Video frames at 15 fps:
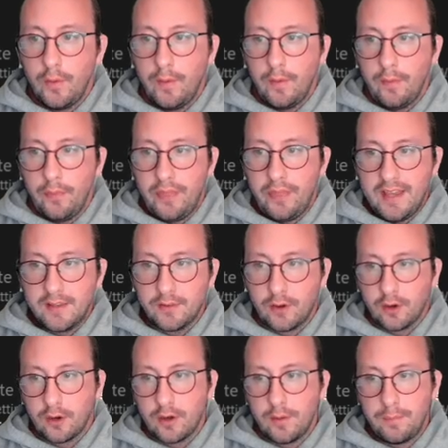these are
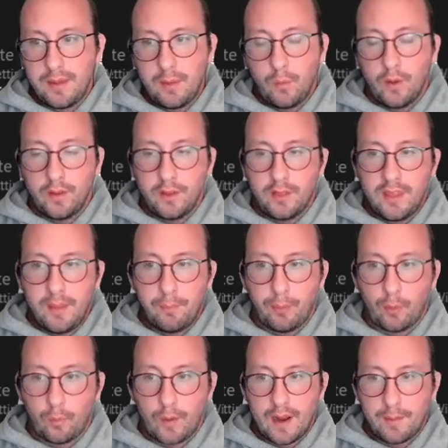going to be what the
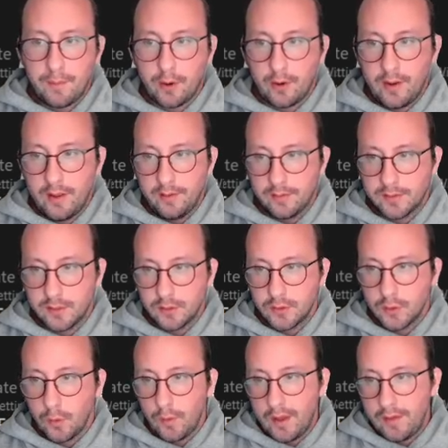parameter is.
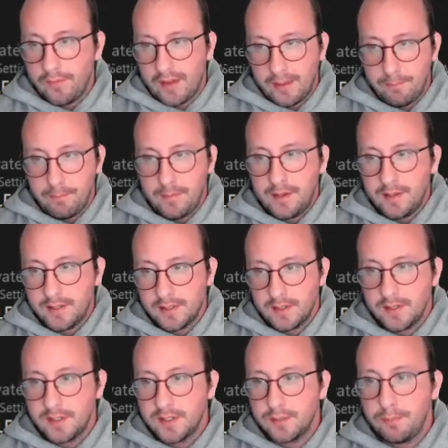So if I
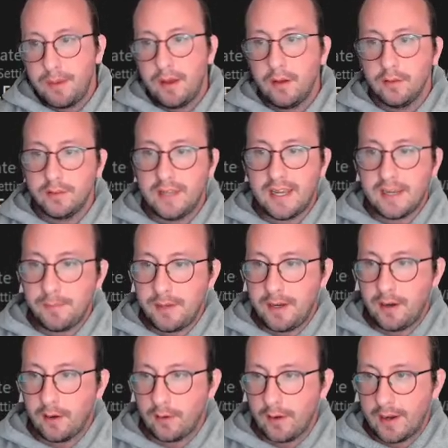misspell name
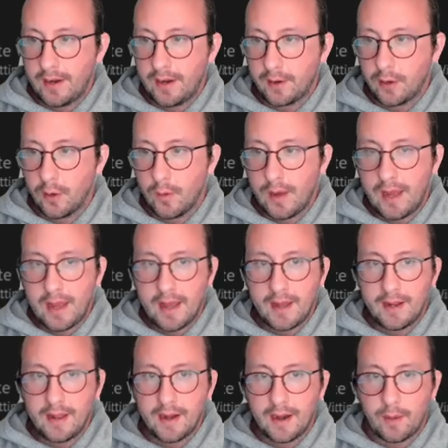here and I go ahead
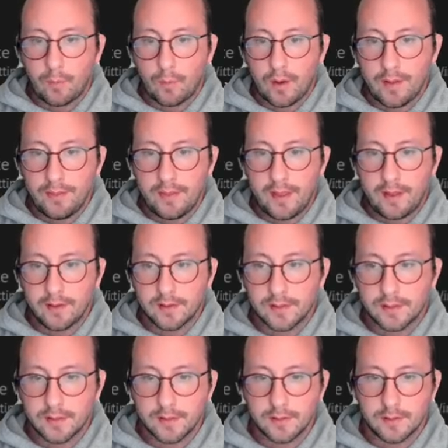and I run
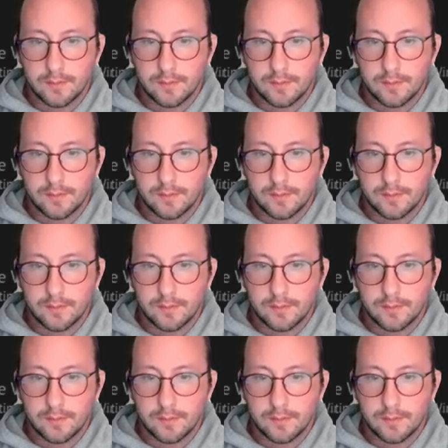this,